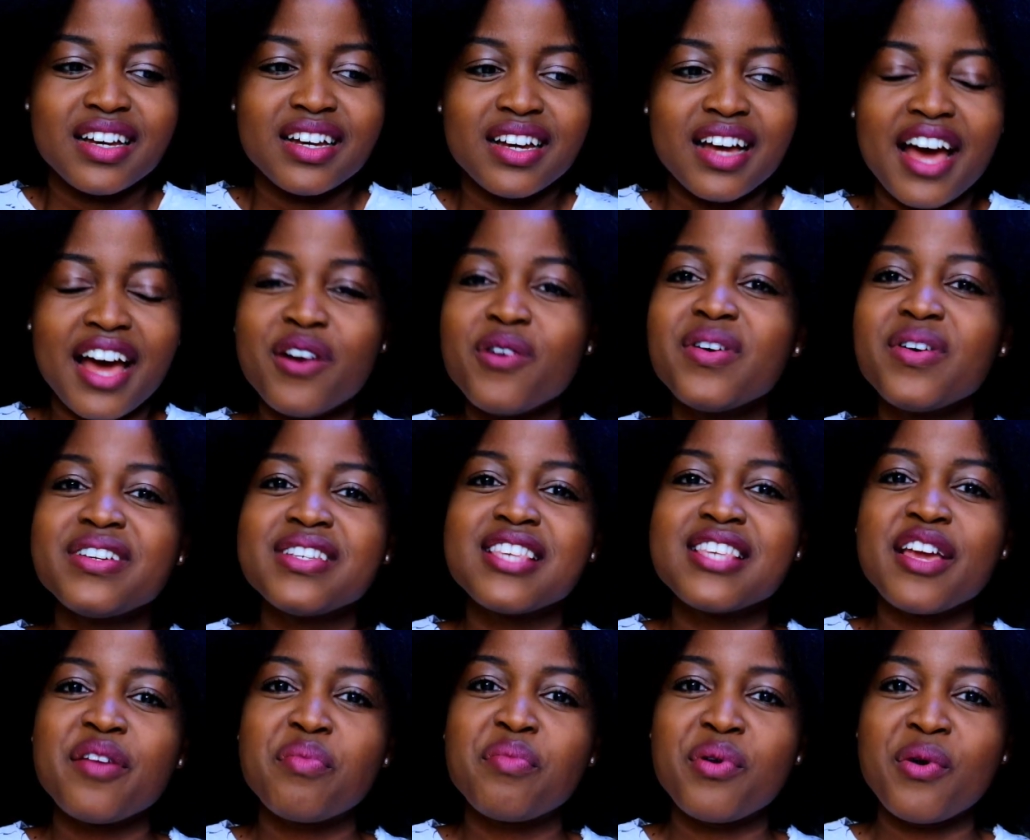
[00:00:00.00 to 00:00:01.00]
I don't want to
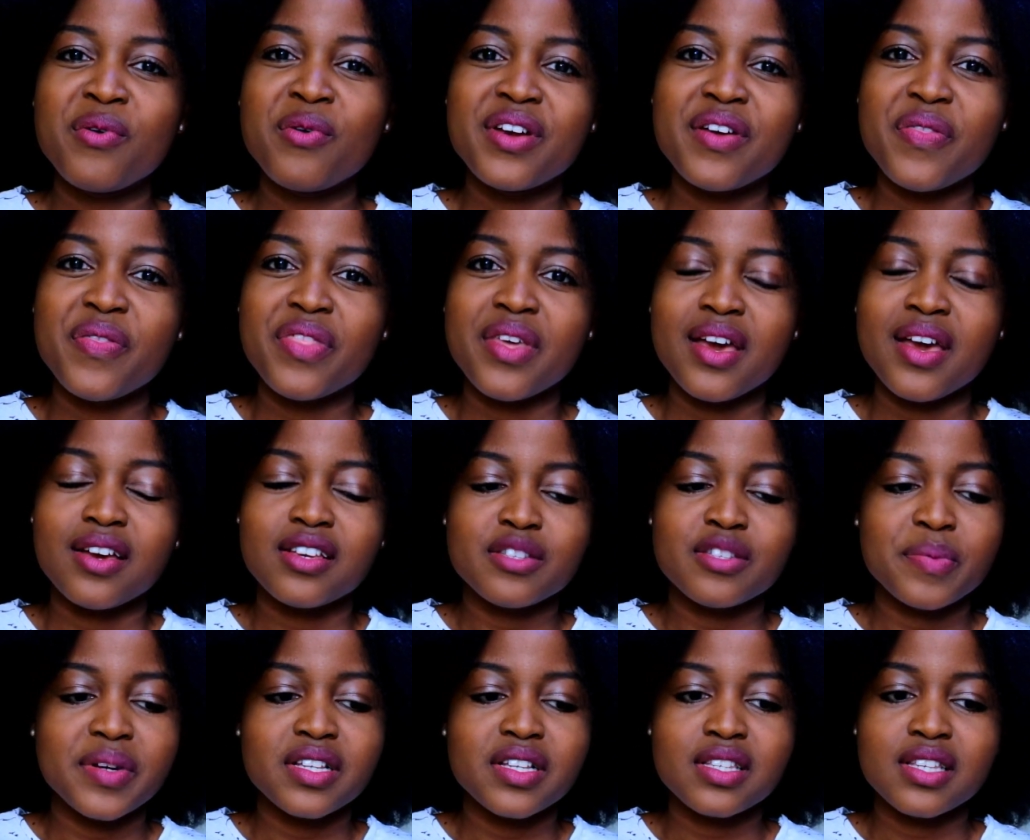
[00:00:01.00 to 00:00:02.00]
say broken things,
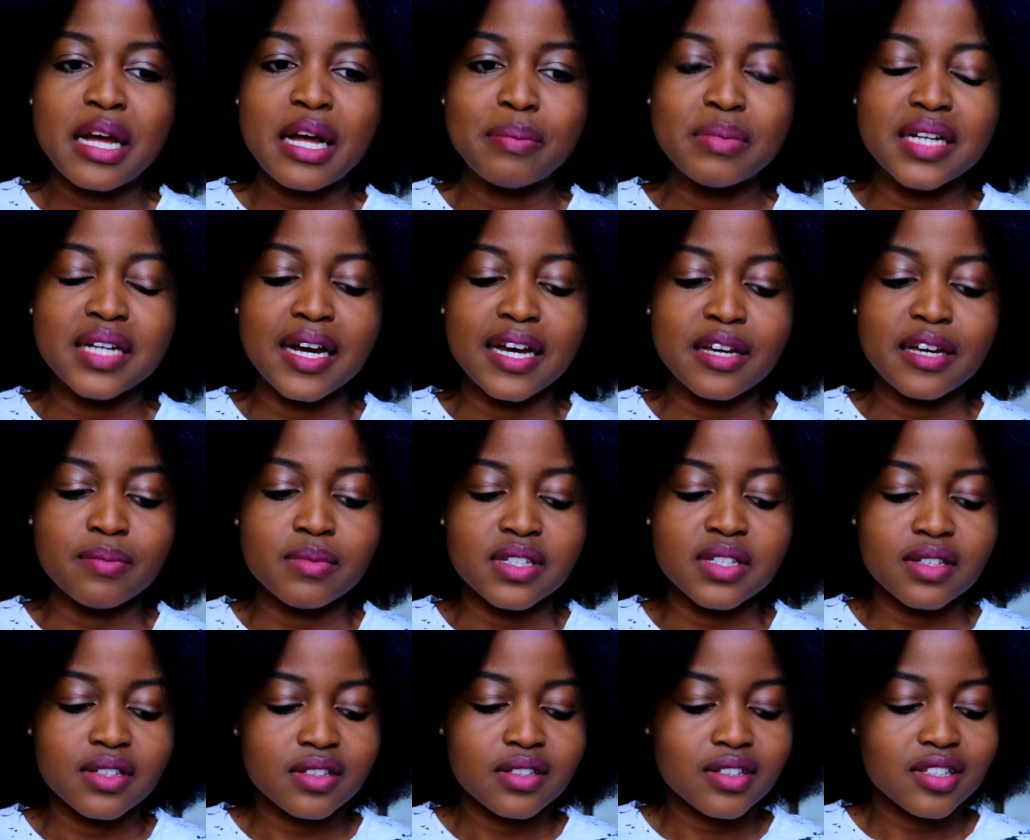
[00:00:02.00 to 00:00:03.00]
but
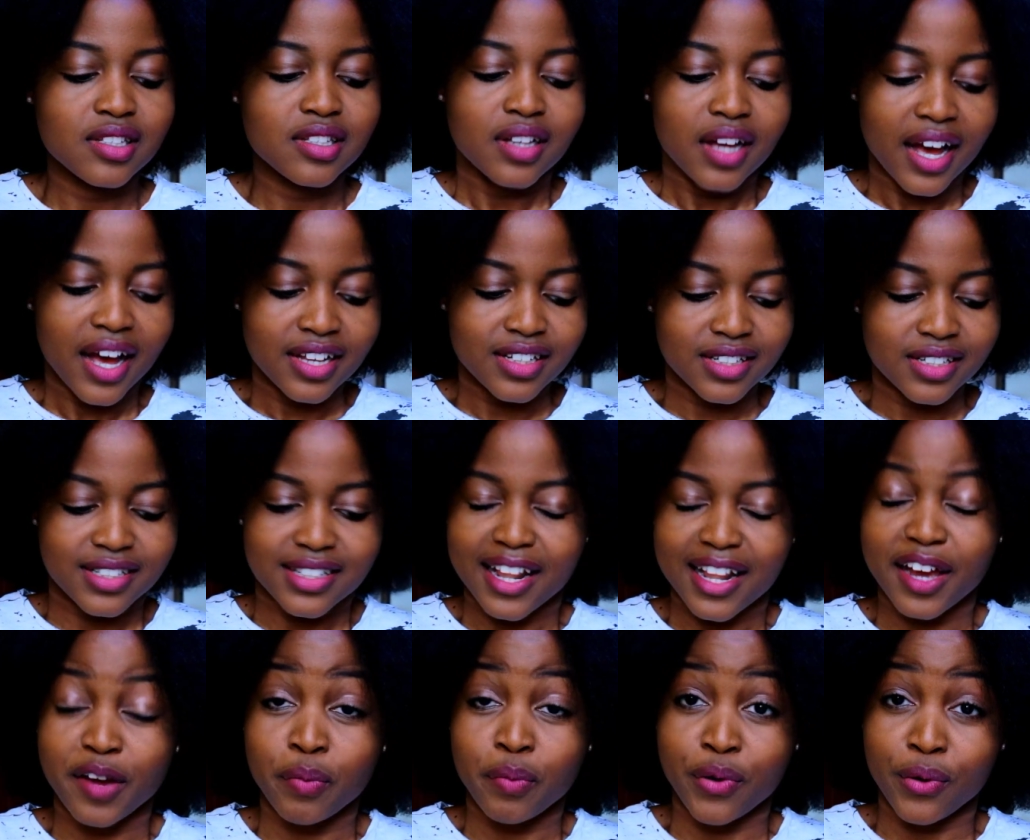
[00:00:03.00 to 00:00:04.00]
sometimes I just
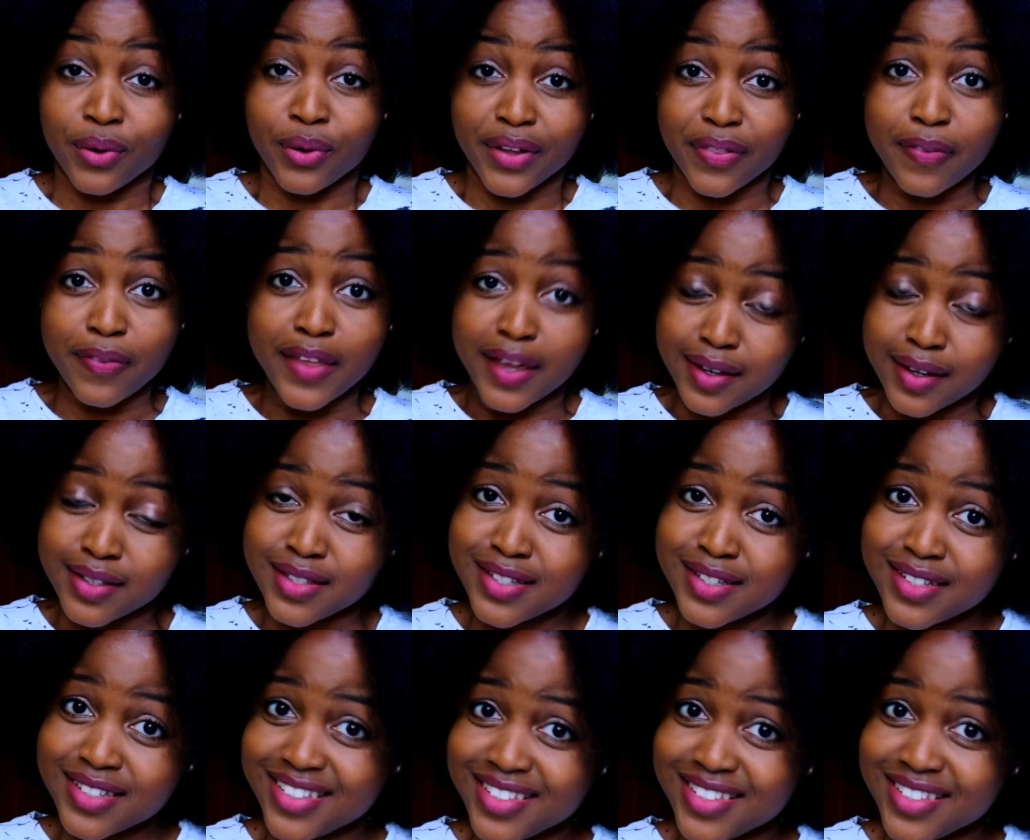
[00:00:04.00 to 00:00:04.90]
like broken things.